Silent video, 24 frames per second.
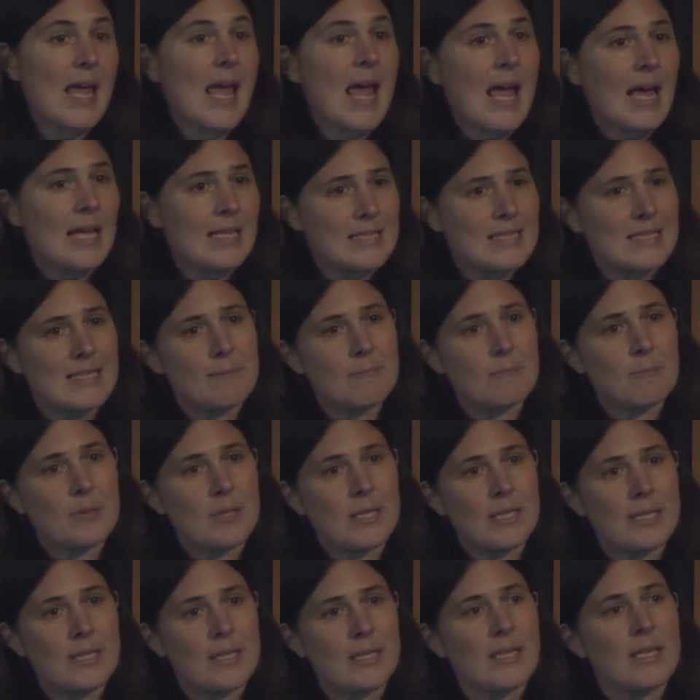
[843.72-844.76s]
and
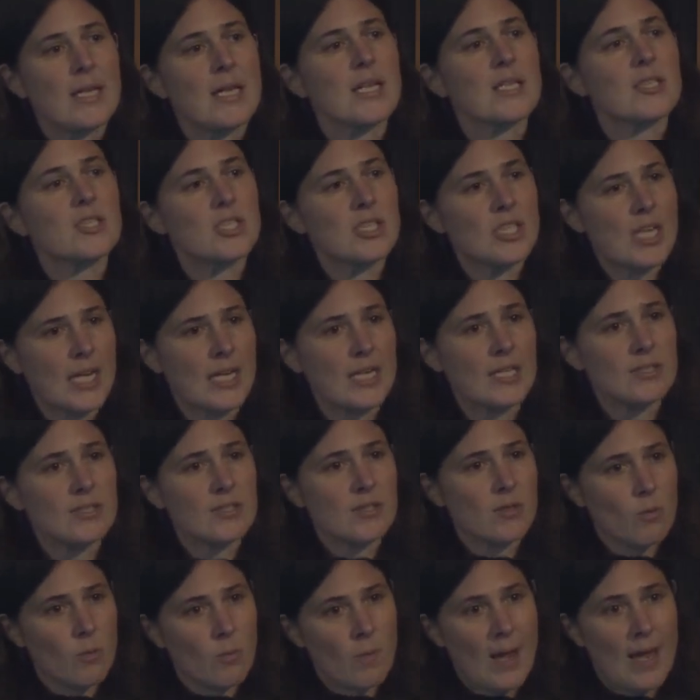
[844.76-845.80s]
simply change
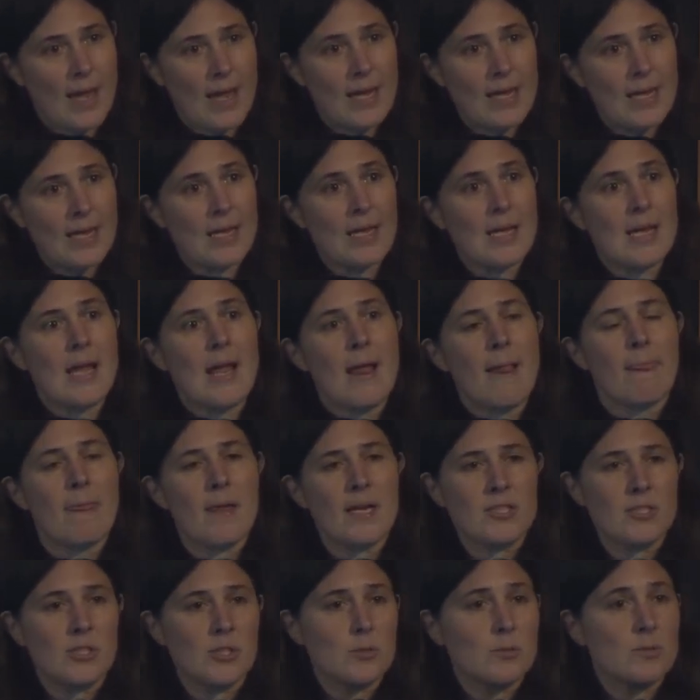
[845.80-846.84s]
the way
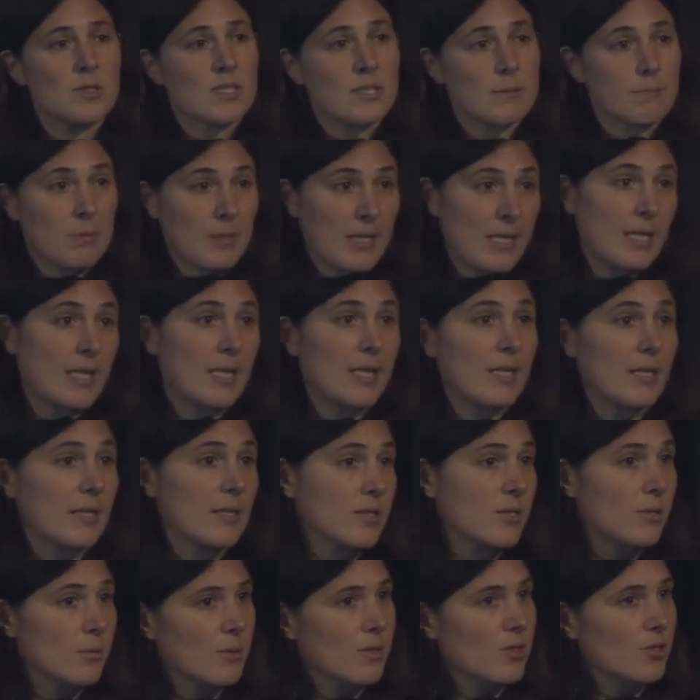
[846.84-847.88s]
that you split it
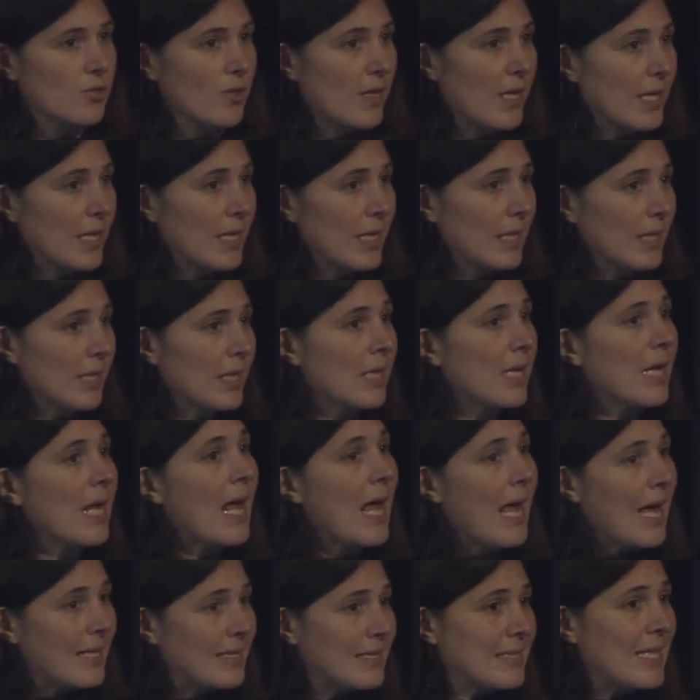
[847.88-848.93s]
into a training
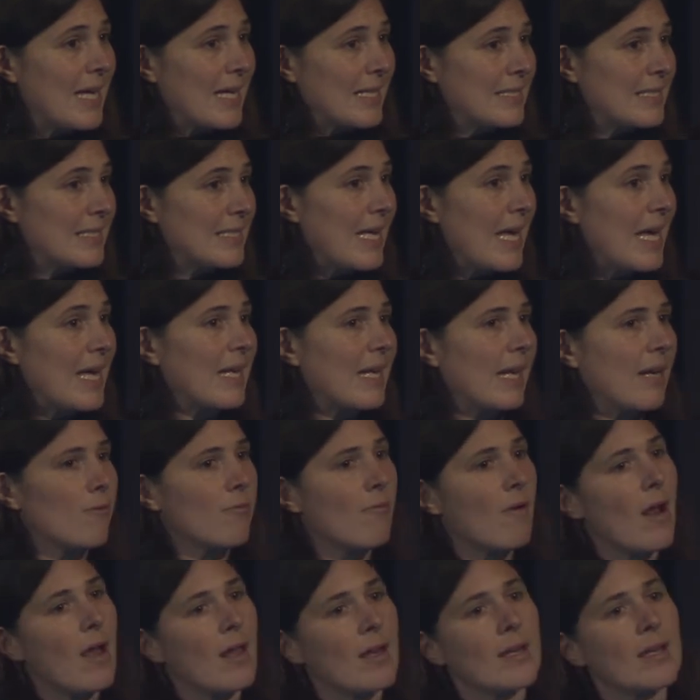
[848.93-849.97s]
and test set and
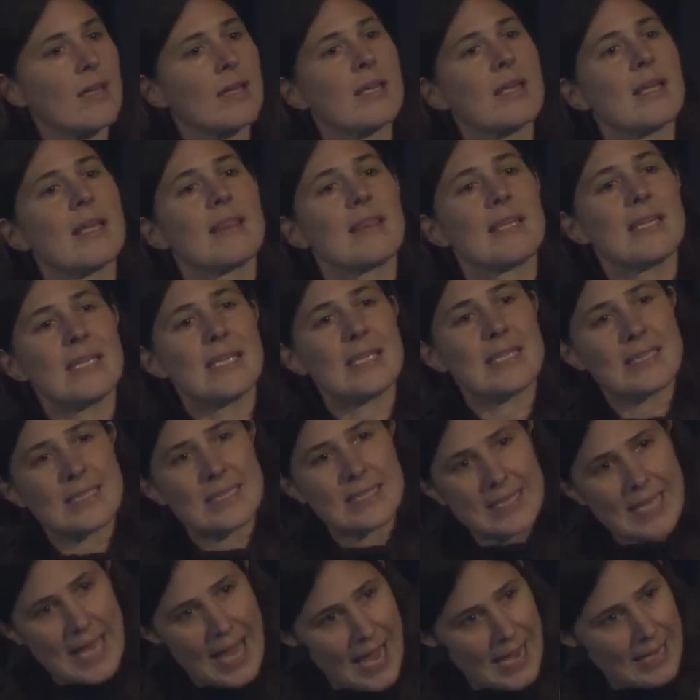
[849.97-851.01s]
run the
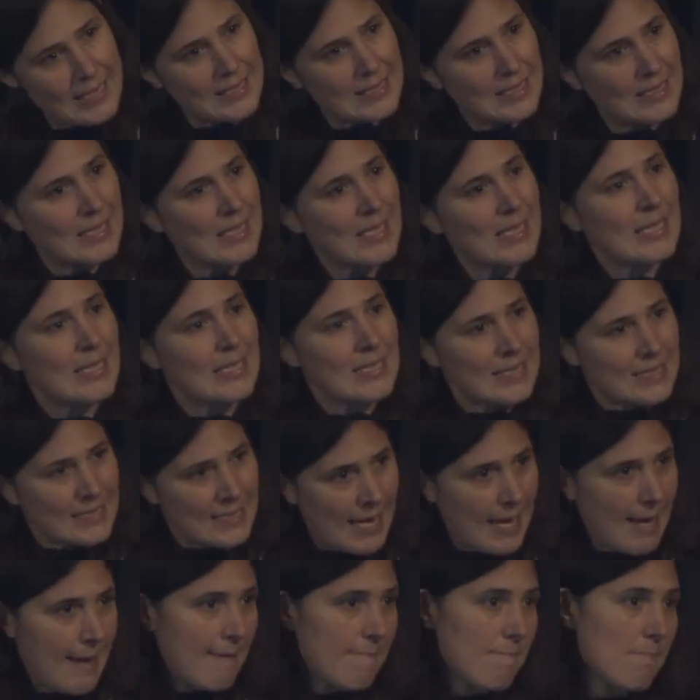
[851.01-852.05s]
exact
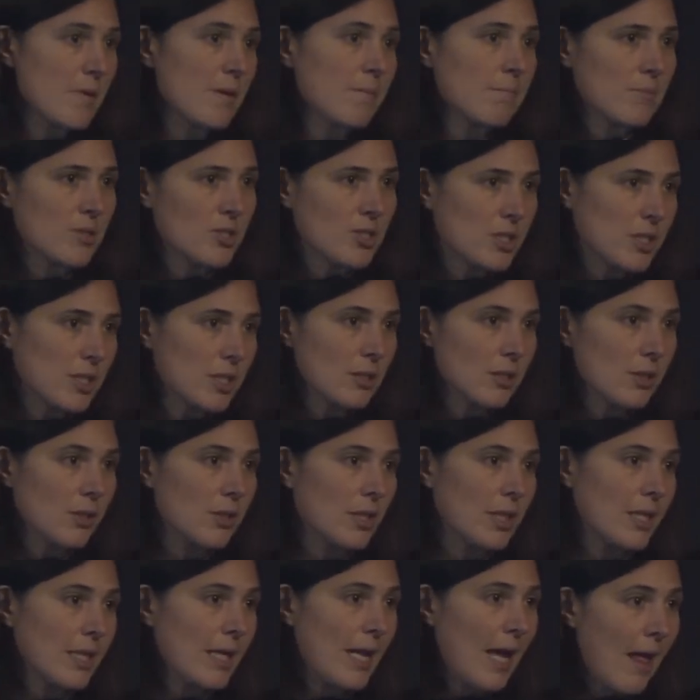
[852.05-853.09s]
same machine
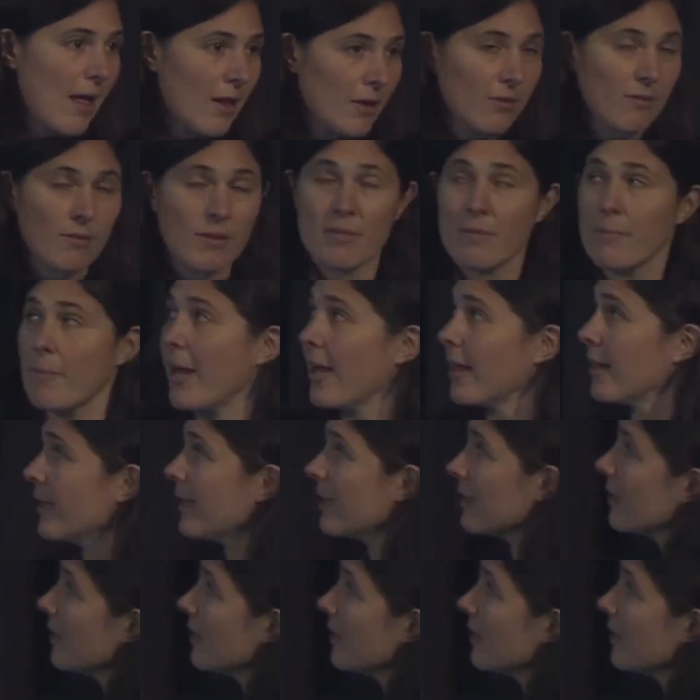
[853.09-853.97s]
learning algorithm on it,